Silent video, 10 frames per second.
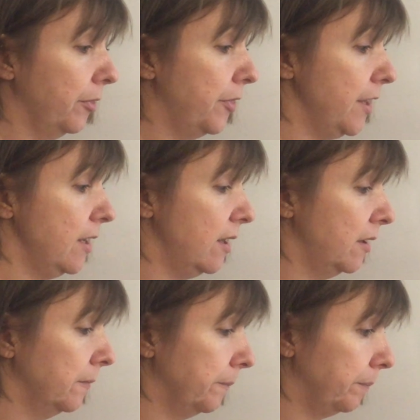the
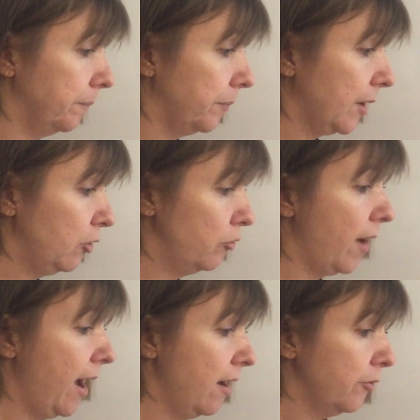
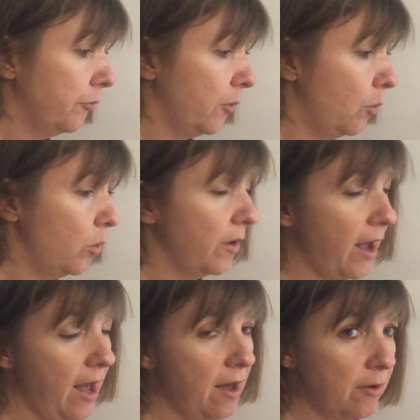graph will
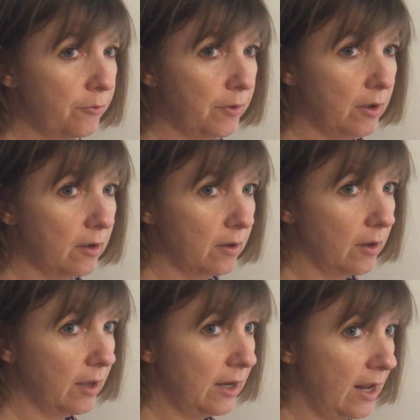have
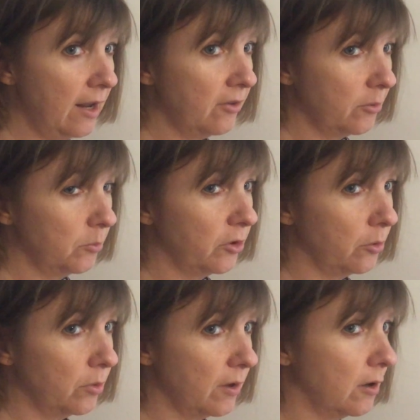an
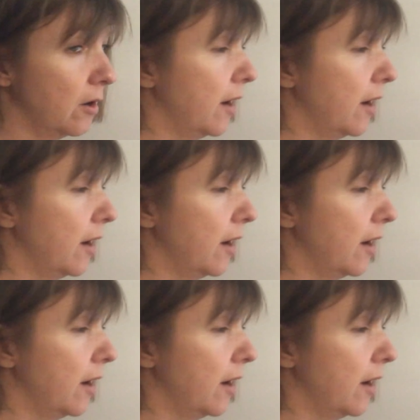asymptote there,